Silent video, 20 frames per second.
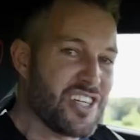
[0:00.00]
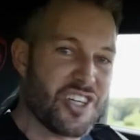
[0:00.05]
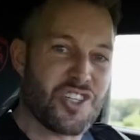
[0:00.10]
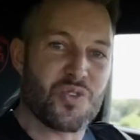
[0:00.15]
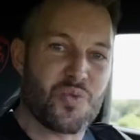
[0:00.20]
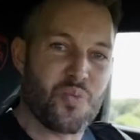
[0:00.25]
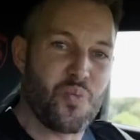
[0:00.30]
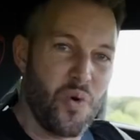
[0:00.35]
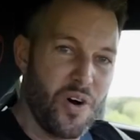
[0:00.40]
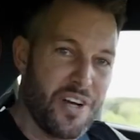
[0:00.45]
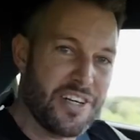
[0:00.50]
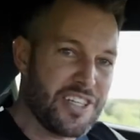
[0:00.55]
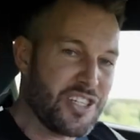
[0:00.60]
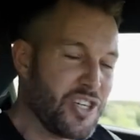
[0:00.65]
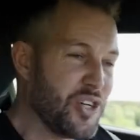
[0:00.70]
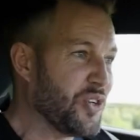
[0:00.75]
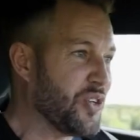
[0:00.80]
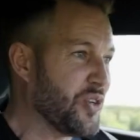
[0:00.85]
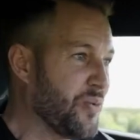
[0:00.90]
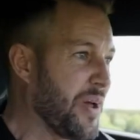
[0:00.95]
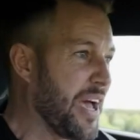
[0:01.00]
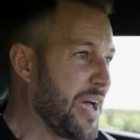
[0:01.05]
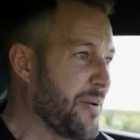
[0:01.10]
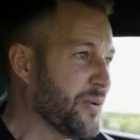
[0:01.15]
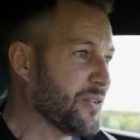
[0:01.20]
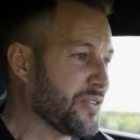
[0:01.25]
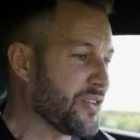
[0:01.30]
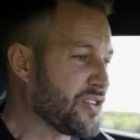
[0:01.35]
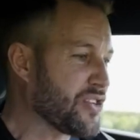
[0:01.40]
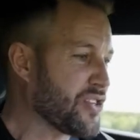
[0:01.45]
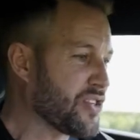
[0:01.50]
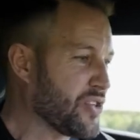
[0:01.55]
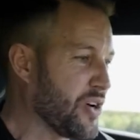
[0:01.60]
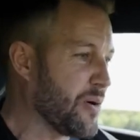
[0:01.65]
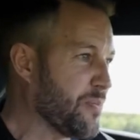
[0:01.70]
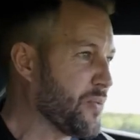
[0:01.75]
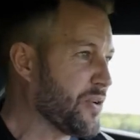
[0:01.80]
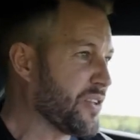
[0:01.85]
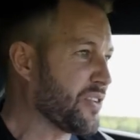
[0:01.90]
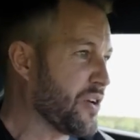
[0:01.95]
just wanted you to be able to
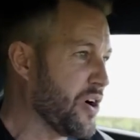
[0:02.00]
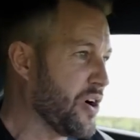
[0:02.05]
stop with